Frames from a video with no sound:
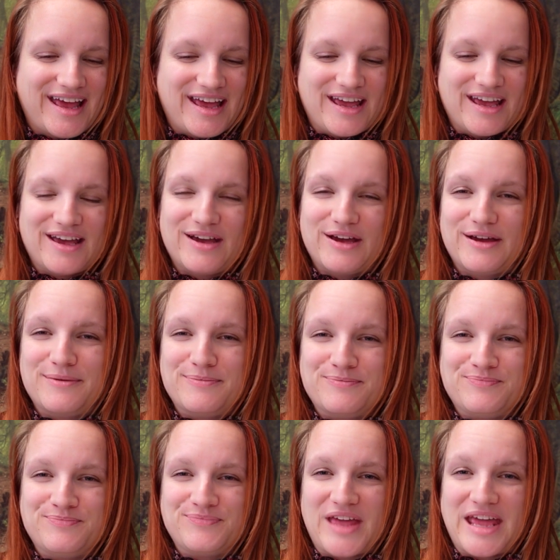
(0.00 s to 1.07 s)

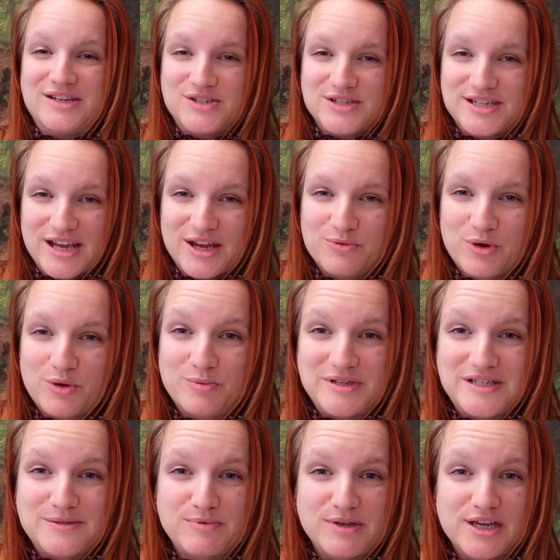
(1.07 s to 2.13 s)
And today we'll be
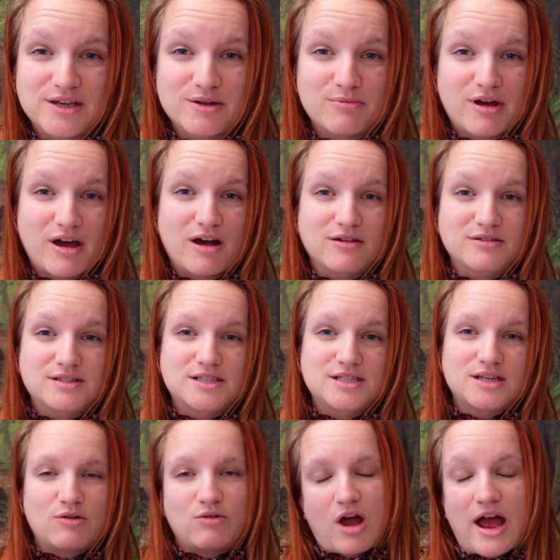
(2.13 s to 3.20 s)
speaking about,
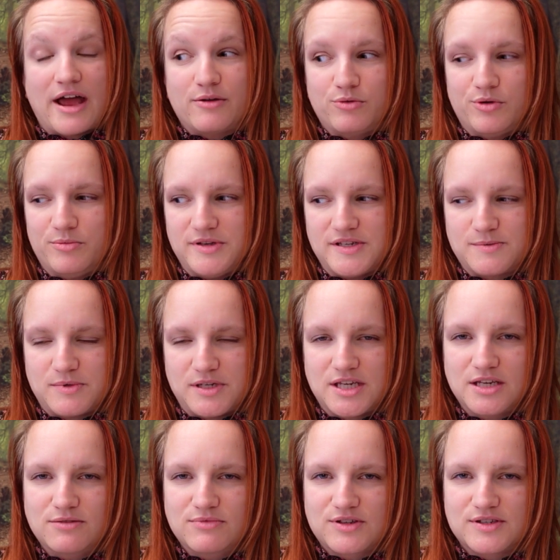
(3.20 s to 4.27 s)
or I will be
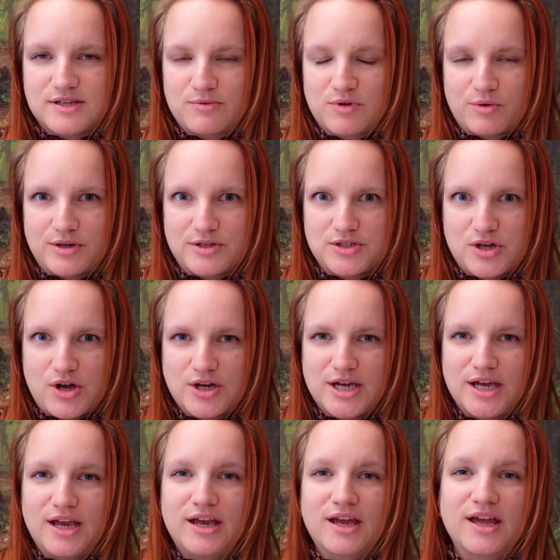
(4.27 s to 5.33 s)
speaking because I'm the one
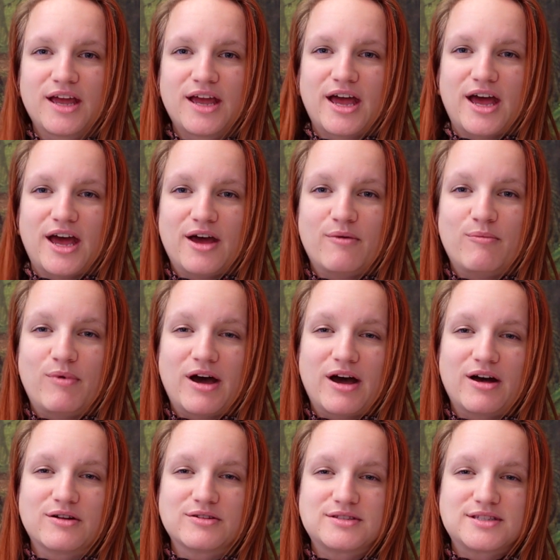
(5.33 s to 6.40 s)
talking,
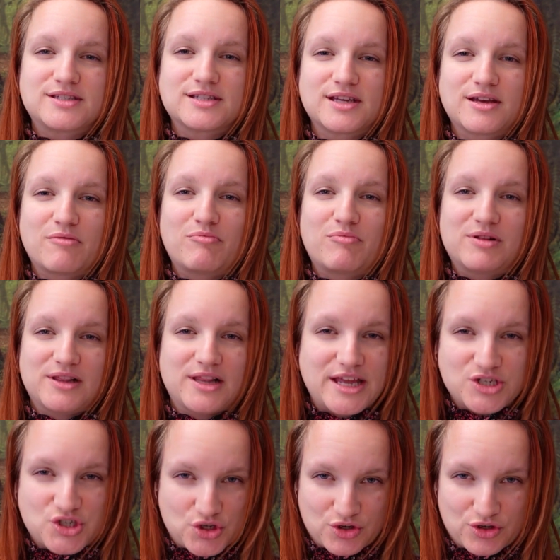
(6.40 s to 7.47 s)
about
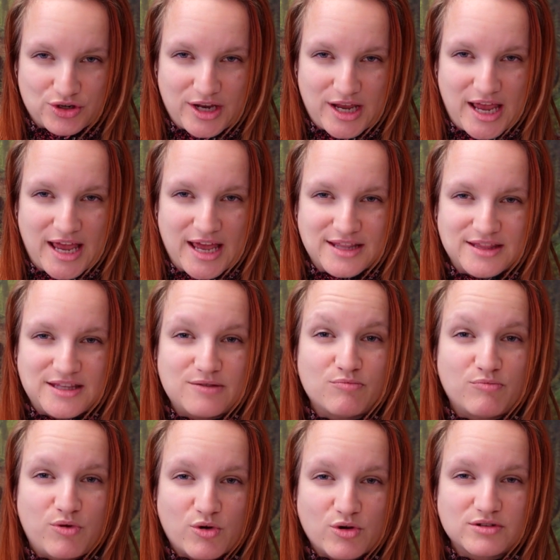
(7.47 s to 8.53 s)
pleasure and the
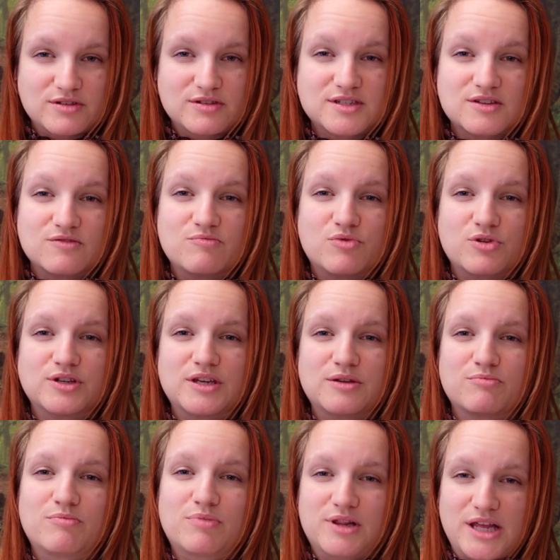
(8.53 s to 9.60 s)
importance of
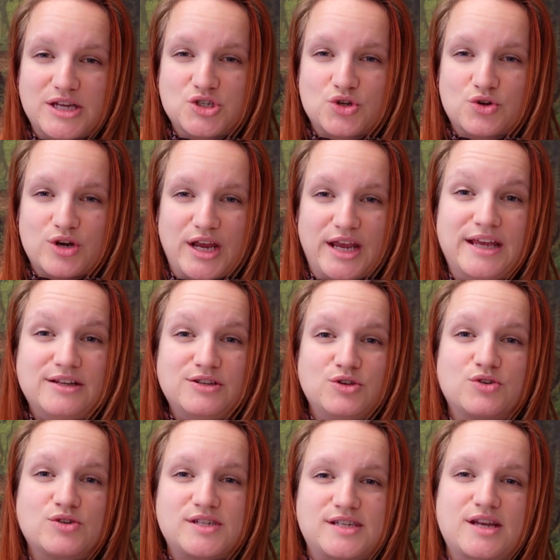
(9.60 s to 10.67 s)
bringing pleasure in
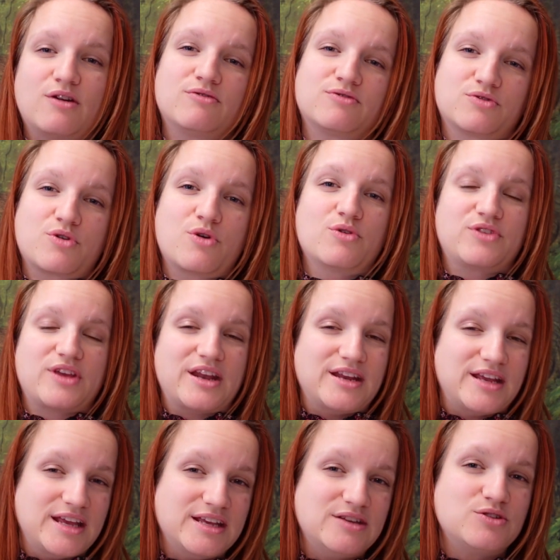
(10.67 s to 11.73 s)
your self-growth and
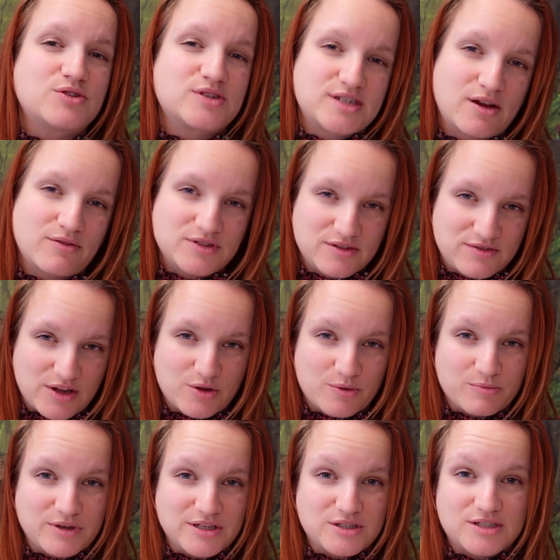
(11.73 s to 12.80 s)
in your
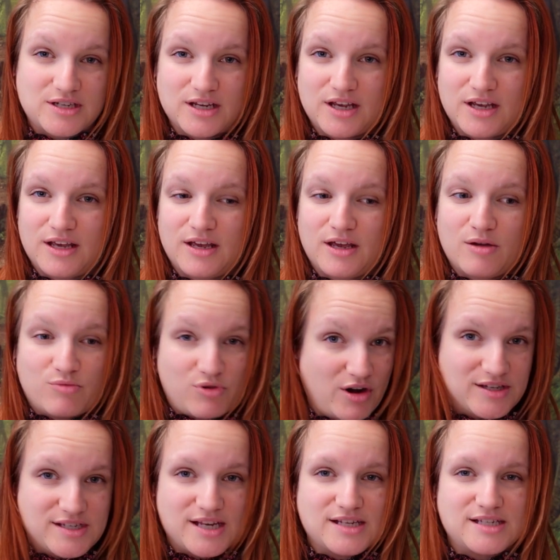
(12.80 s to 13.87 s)
self-development
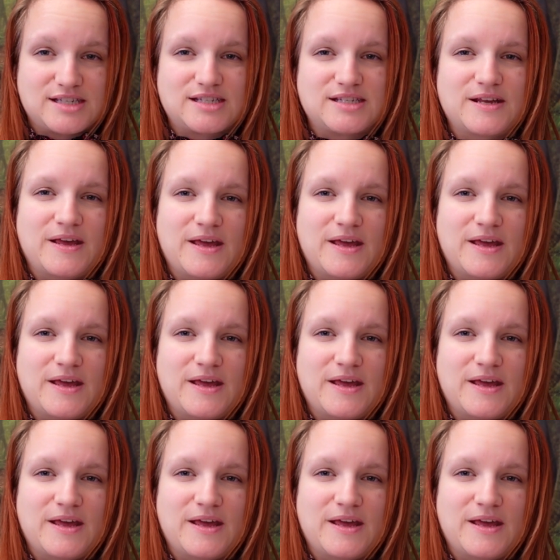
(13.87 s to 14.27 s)
process.